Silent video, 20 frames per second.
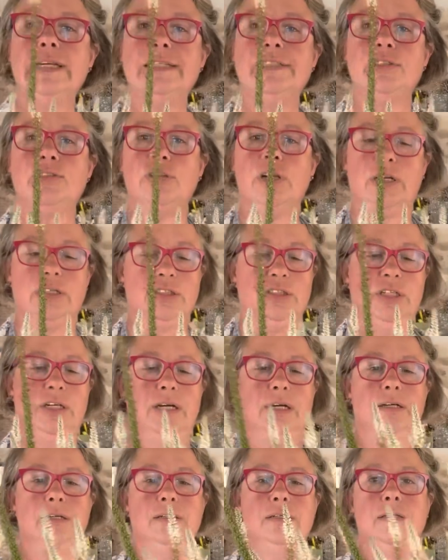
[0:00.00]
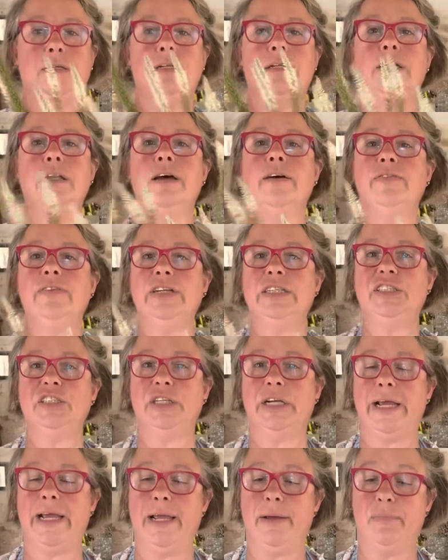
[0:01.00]
structure, lovely
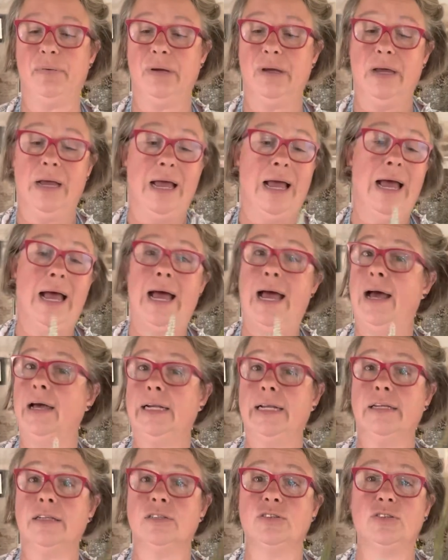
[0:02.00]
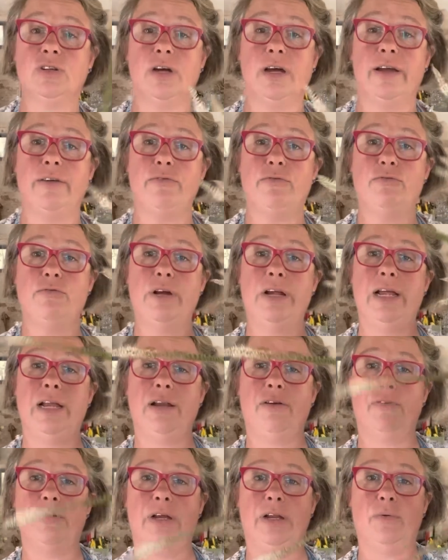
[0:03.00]
shape, and it'll dry
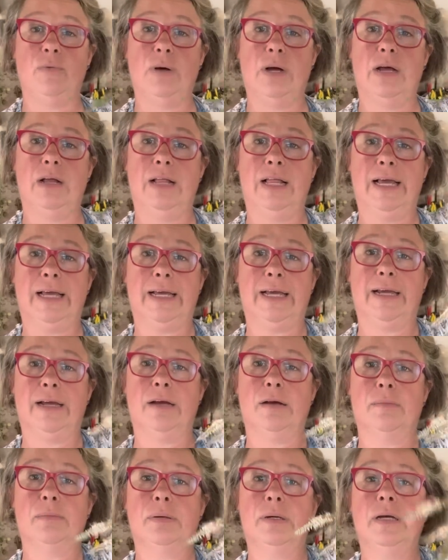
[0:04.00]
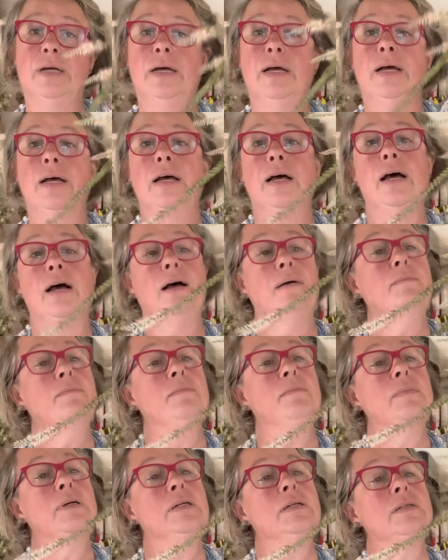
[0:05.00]
really, really well hanging up.
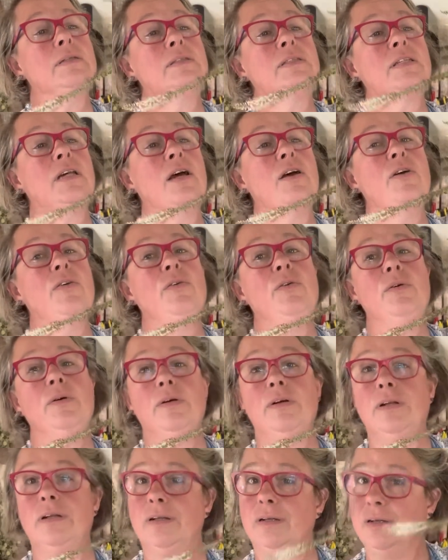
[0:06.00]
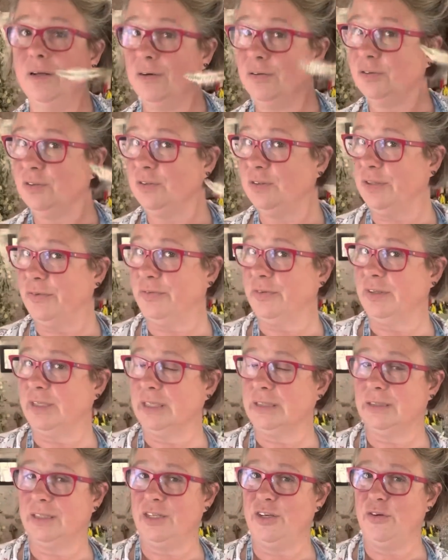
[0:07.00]
So lots of different
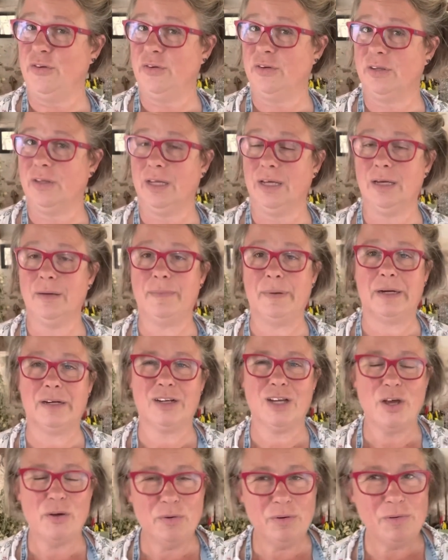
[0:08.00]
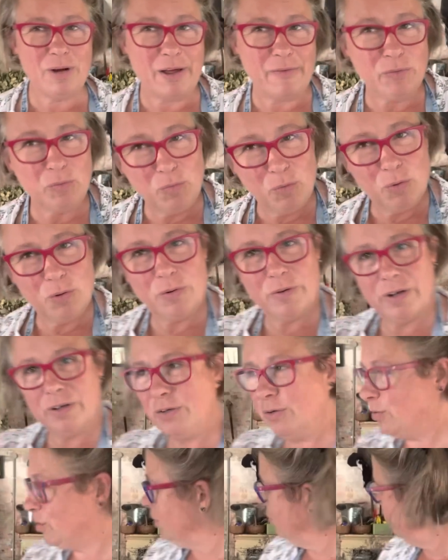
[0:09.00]
things that you could think about. Go and have a walk around
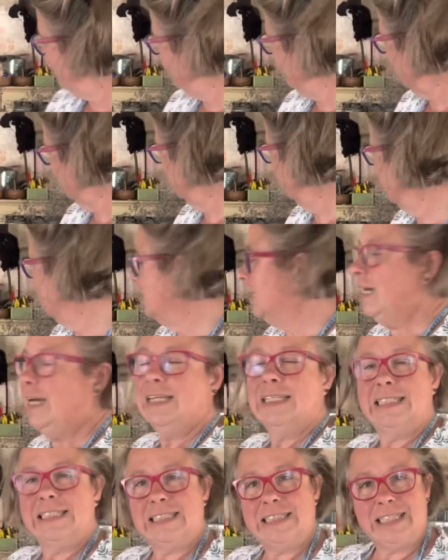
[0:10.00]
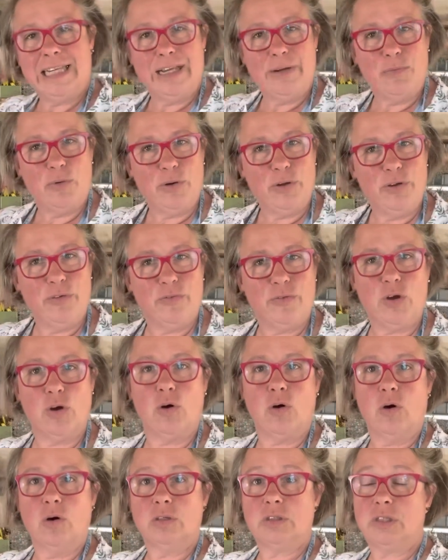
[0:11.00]
your garden. See what you've
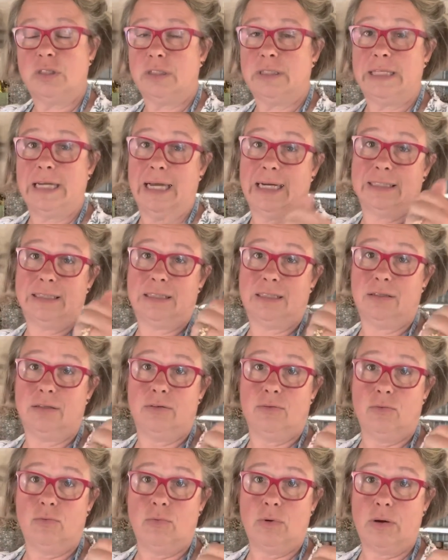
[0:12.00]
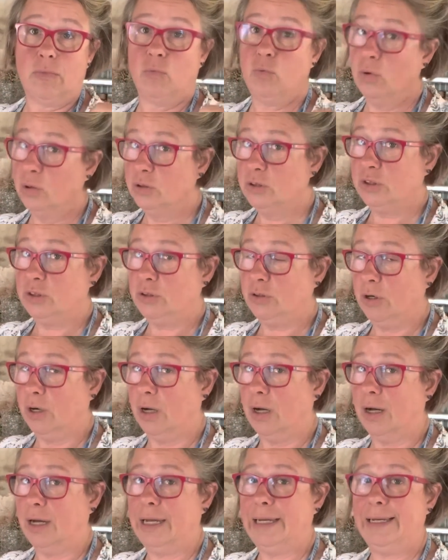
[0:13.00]
got that would
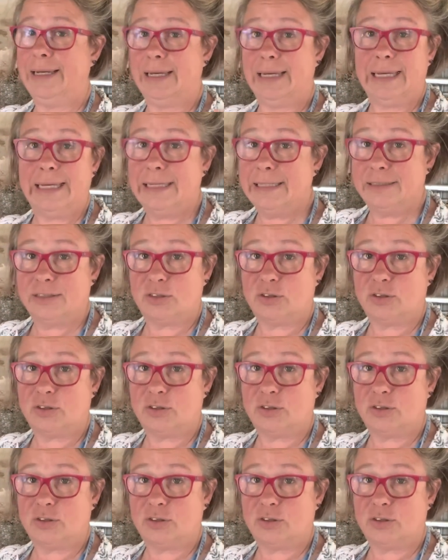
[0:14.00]
dry, is